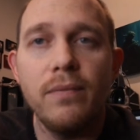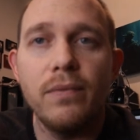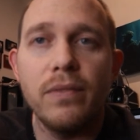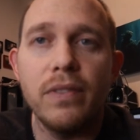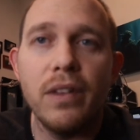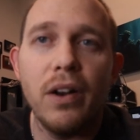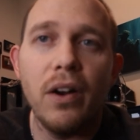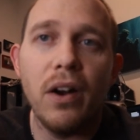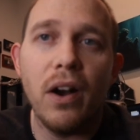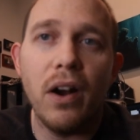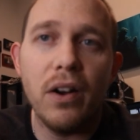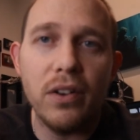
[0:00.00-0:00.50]

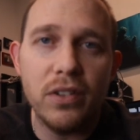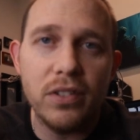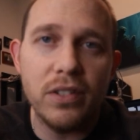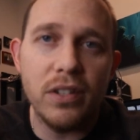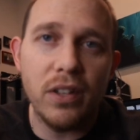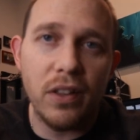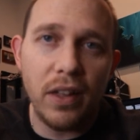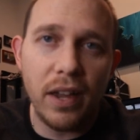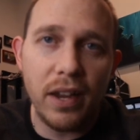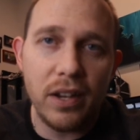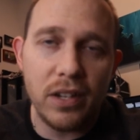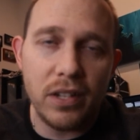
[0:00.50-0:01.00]
There are
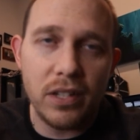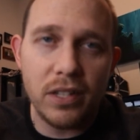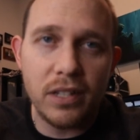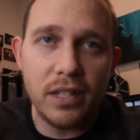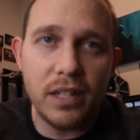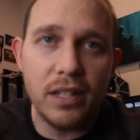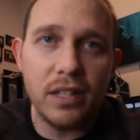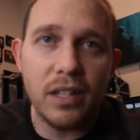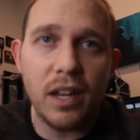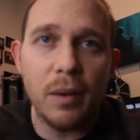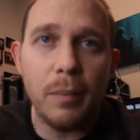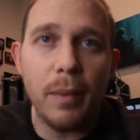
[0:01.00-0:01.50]
still
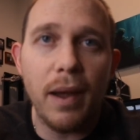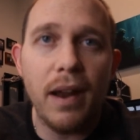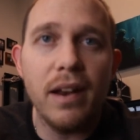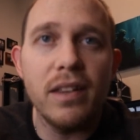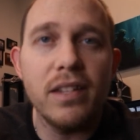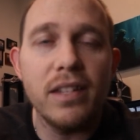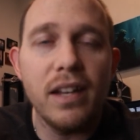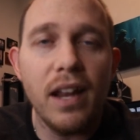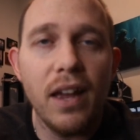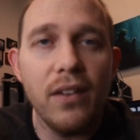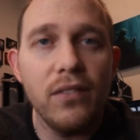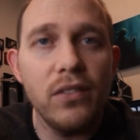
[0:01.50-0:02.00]
agencies on
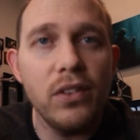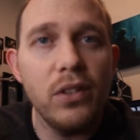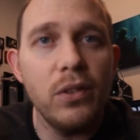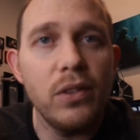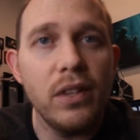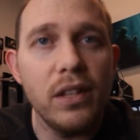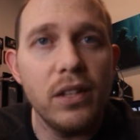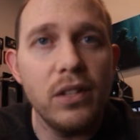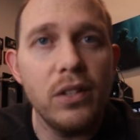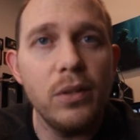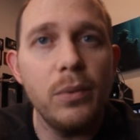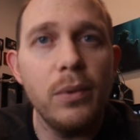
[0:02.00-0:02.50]
Madison Avenue
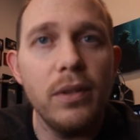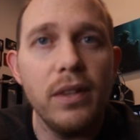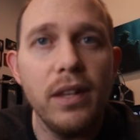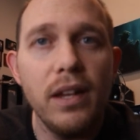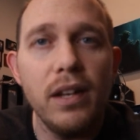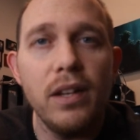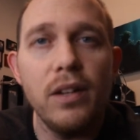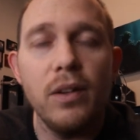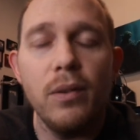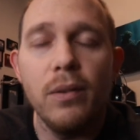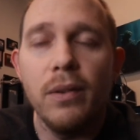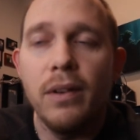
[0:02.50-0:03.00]
that do what they
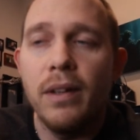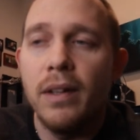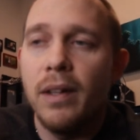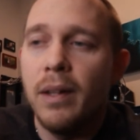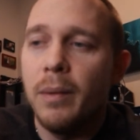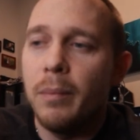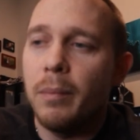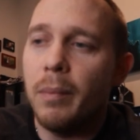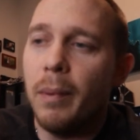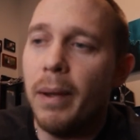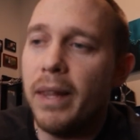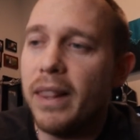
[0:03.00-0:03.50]
do.
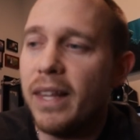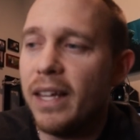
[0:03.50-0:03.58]
My